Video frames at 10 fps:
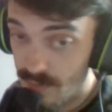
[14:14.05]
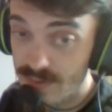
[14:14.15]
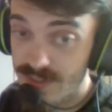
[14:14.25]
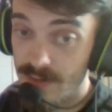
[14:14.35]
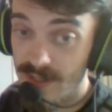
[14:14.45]

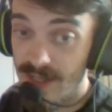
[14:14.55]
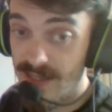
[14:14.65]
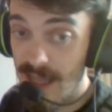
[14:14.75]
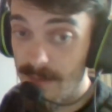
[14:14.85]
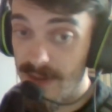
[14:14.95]
also
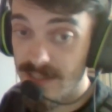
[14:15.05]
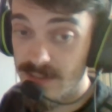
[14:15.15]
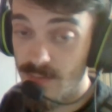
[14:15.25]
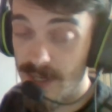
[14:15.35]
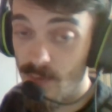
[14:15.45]
get back
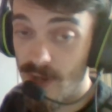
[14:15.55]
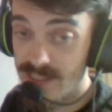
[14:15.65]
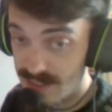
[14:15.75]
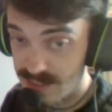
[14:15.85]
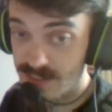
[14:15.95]
to winning
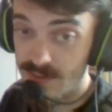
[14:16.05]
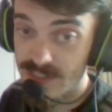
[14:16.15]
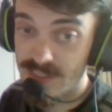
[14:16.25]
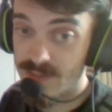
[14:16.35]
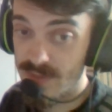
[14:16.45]
ways as soon
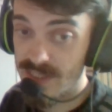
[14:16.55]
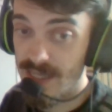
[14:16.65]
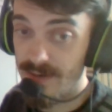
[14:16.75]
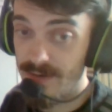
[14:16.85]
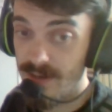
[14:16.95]
as this
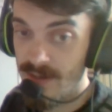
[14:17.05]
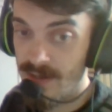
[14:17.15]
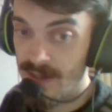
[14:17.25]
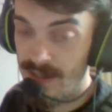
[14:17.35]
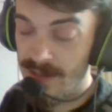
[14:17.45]
weekend.
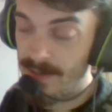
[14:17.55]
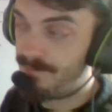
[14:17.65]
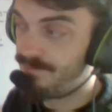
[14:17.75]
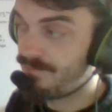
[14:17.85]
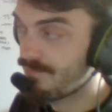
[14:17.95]
Um,